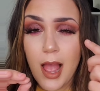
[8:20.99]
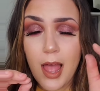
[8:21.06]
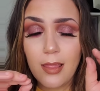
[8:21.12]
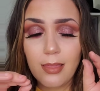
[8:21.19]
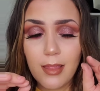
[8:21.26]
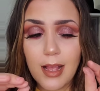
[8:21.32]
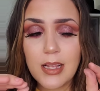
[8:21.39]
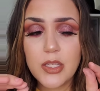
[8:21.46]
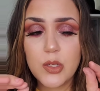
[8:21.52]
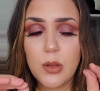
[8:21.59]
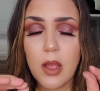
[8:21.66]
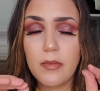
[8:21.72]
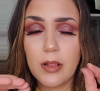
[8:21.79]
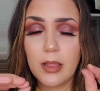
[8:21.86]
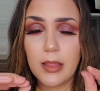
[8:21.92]
unless you
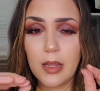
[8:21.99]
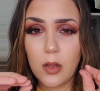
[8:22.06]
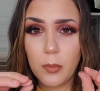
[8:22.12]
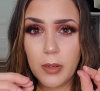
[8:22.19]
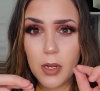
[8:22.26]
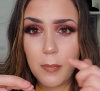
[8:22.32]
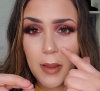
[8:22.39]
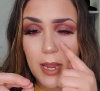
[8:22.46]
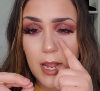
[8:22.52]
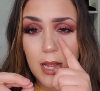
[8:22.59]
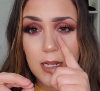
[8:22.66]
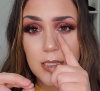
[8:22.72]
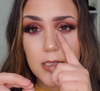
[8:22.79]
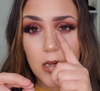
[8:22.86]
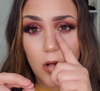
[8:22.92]
have a little bit of
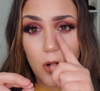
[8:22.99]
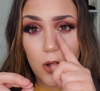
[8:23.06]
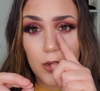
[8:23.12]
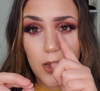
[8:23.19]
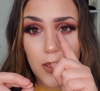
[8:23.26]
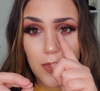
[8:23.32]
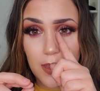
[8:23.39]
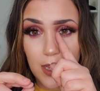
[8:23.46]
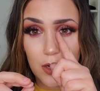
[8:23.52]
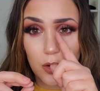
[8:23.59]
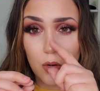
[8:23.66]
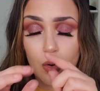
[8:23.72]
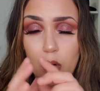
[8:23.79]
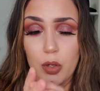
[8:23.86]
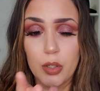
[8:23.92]
band on the
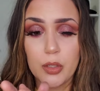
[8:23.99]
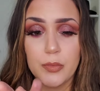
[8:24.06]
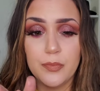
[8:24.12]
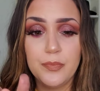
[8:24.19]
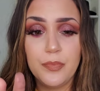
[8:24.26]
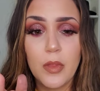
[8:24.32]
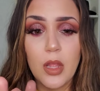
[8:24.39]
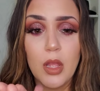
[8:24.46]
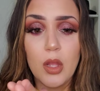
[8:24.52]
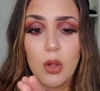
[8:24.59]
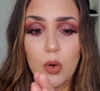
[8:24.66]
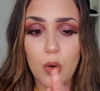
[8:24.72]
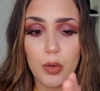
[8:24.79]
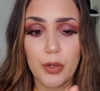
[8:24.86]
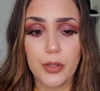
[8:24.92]
inner
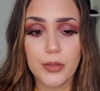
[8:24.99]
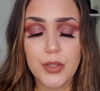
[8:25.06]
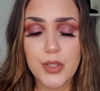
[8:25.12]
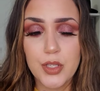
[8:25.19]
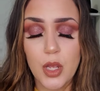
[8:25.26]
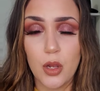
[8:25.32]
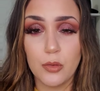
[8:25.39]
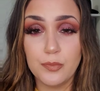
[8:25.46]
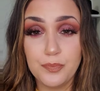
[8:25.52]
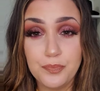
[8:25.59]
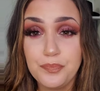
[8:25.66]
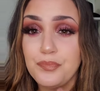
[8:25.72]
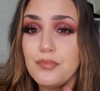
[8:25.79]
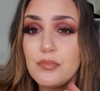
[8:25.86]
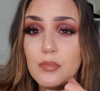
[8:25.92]
corner. So
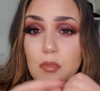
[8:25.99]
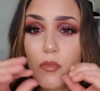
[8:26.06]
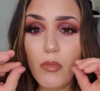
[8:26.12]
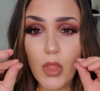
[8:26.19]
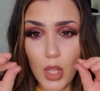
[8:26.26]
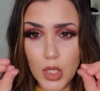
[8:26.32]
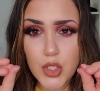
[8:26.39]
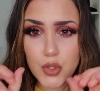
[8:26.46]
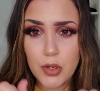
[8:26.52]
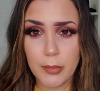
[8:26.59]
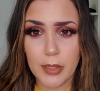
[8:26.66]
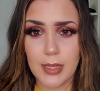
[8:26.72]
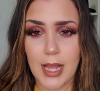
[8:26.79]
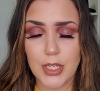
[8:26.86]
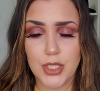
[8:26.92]
trim
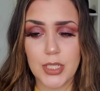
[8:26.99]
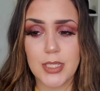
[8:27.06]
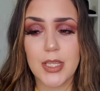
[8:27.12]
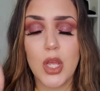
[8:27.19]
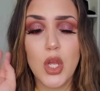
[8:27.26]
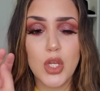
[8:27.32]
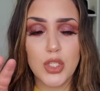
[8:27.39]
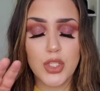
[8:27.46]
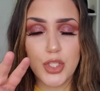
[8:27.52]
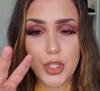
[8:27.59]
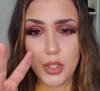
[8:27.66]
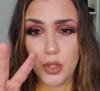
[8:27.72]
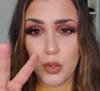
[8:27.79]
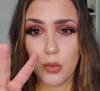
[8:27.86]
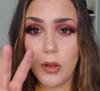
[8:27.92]
your lashes.
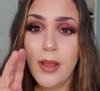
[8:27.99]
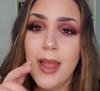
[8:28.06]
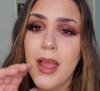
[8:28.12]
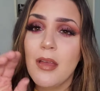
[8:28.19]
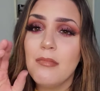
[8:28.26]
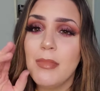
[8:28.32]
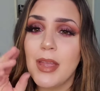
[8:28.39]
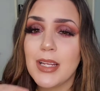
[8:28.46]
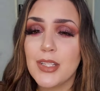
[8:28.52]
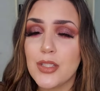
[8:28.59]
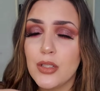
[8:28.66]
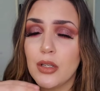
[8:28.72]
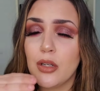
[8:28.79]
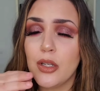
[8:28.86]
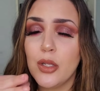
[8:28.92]
2, make
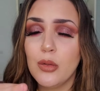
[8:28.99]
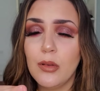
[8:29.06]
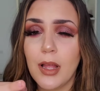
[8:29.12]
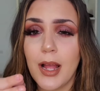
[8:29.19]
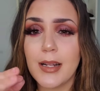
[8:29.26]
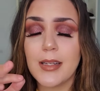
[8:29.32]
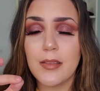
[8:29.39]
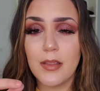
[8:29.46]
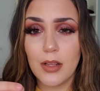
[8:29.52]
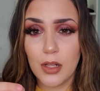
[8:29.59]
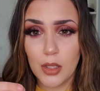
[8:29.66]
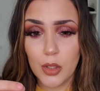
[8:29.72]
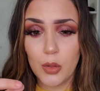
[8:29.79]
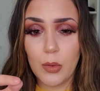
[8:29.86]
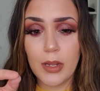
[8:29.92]
sure you let the
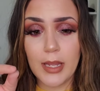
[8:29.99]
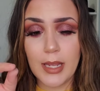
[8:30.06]
glue